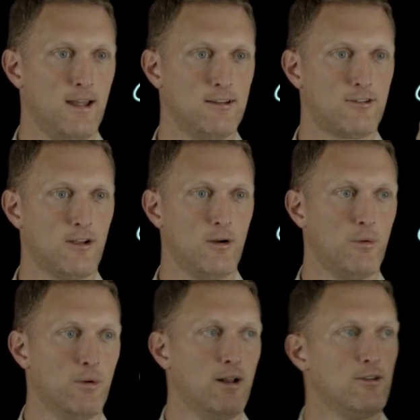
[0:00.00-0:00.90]
And
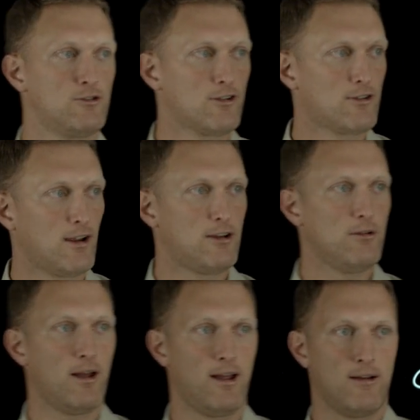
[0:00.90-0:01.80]
so just like
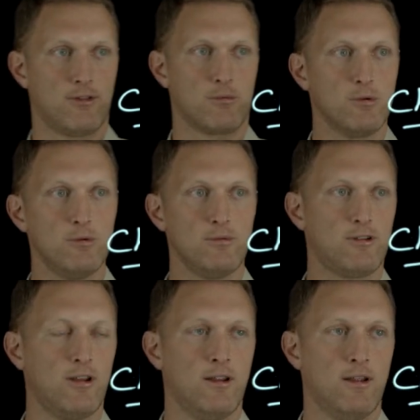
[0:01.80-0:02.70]
you have the
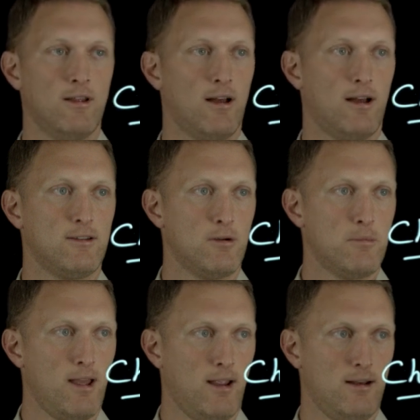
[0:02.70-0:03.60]
root uh,
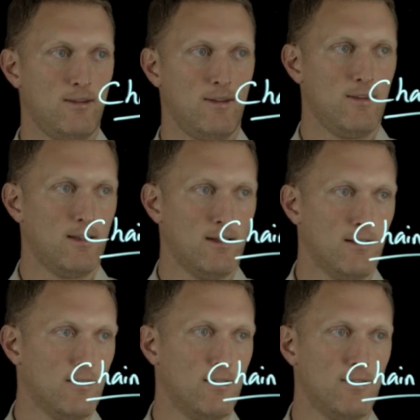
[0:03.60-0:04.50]
domain and then
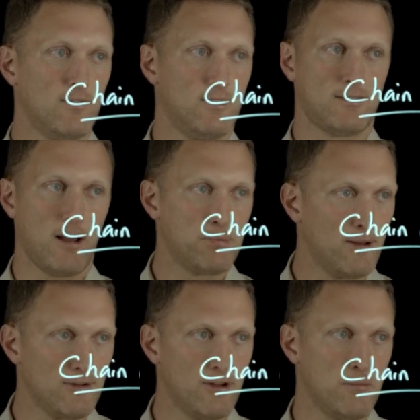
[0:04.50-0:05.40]
the, the top
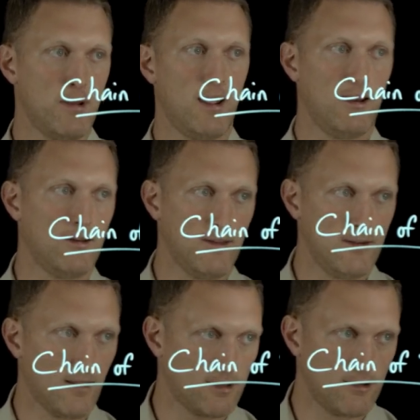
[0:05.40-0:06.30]
level domain and
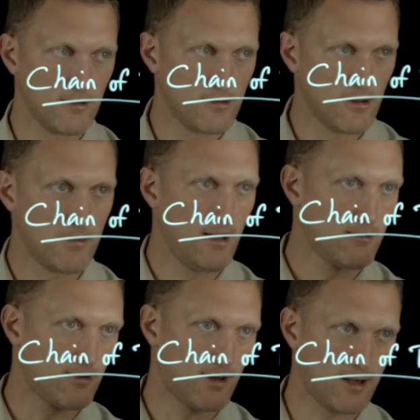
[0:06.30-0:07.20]
then like your
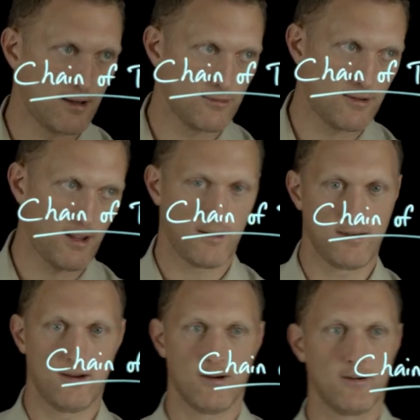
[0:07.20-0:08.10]
domain, so it kind of goes down
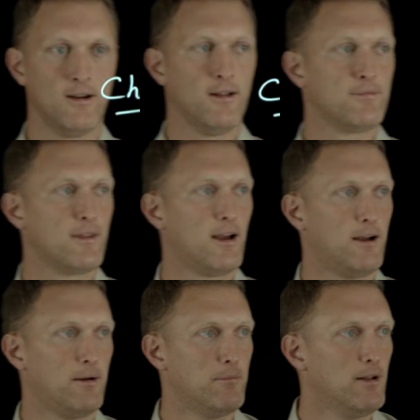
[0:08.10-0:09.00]
here.
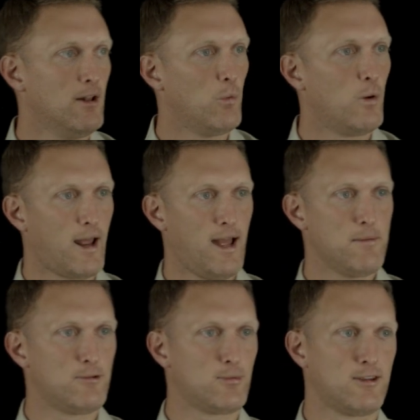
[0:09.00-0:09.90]
Um, what
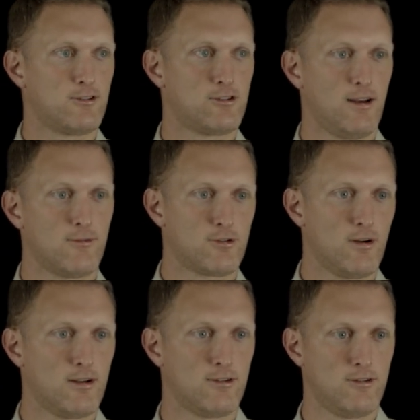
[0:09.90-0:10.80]
happens with this chain of
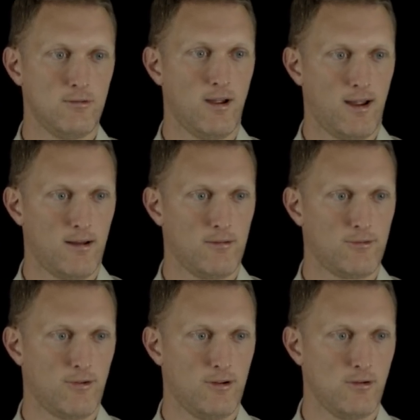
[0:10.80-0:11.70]
trust is you
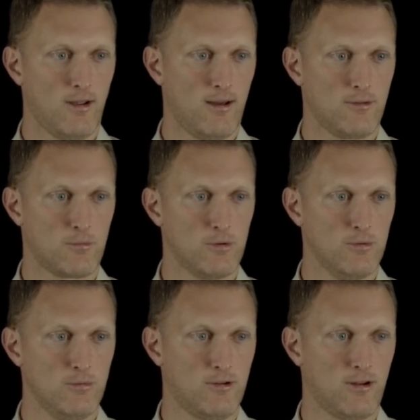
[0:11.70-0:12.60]
have, you have the
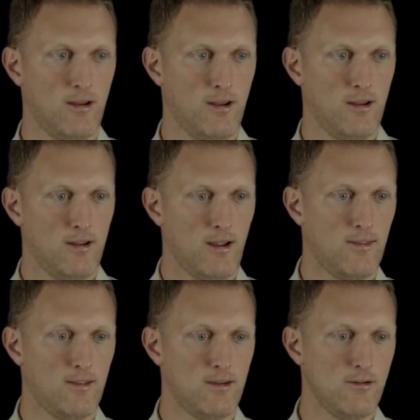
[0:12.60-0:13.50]
root
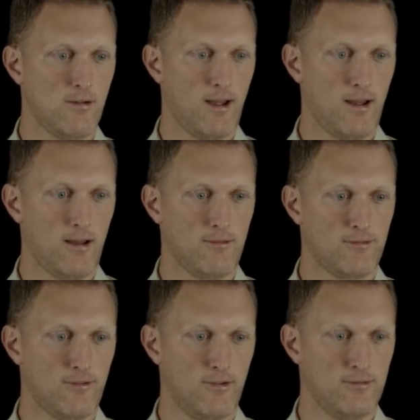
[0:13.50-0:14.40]
and then you
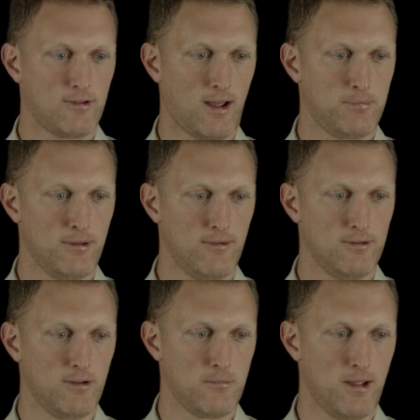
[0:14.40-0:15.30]
have top level
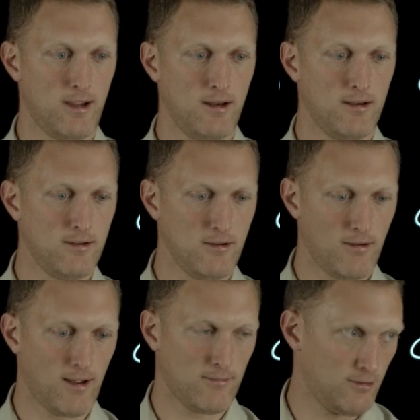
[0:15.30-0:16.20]
domain and then you
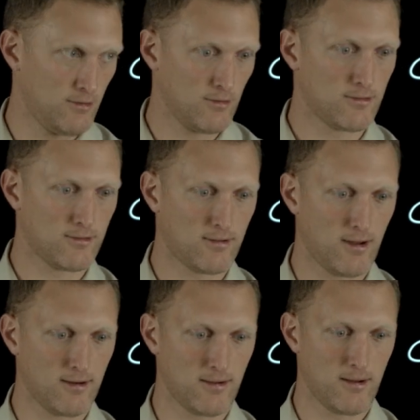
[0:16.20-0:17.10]
have yours, let's
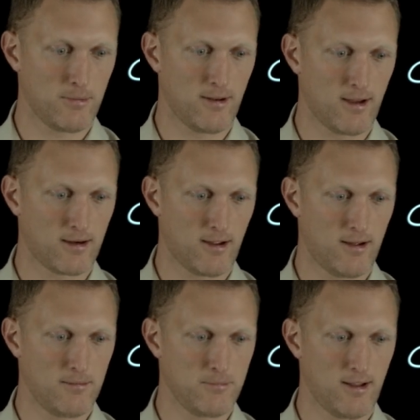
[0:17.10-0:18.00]
say
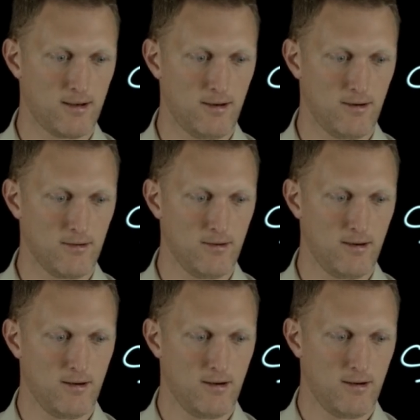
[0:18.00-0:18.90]
example.com down here.
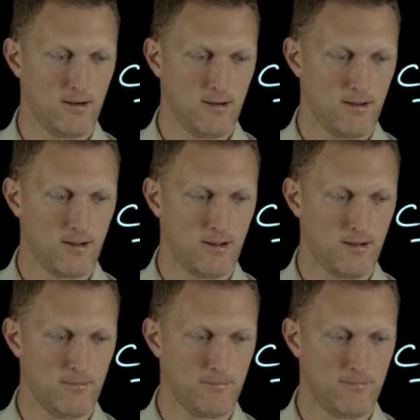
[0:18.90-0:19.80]

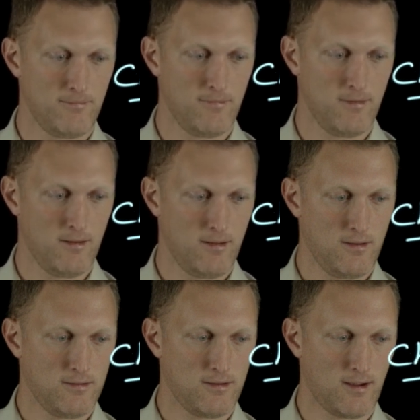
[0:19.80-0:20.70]
Um,
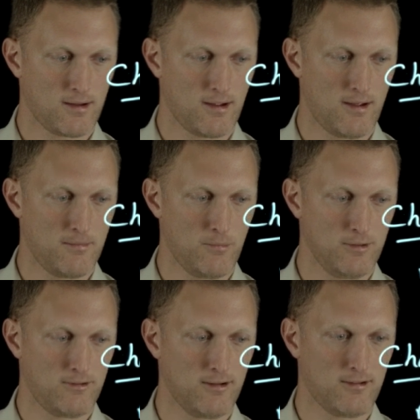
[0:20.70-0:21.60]
.com,
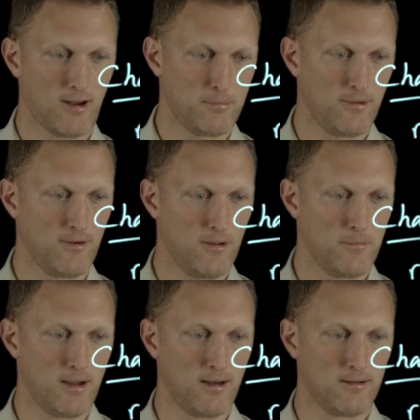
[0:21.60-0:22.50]
which this top level
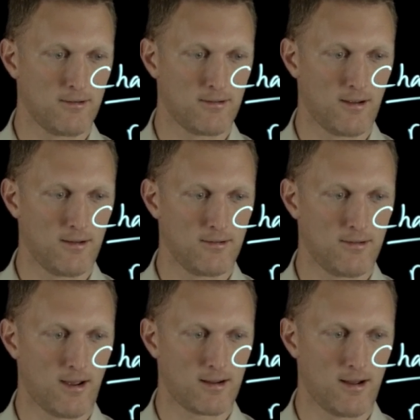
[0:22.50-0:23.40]
domain is, uh, is
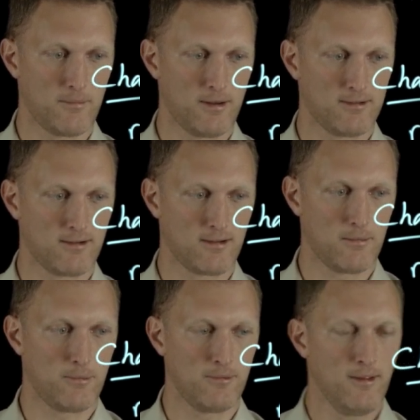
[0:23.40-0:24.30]
.com in this
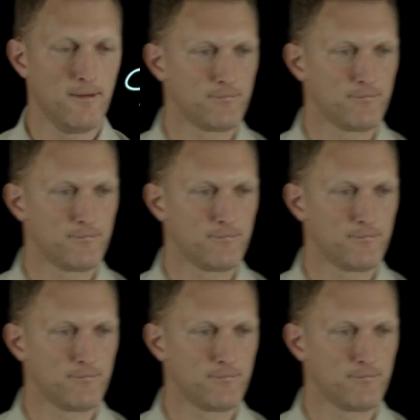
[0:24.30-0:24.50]
example.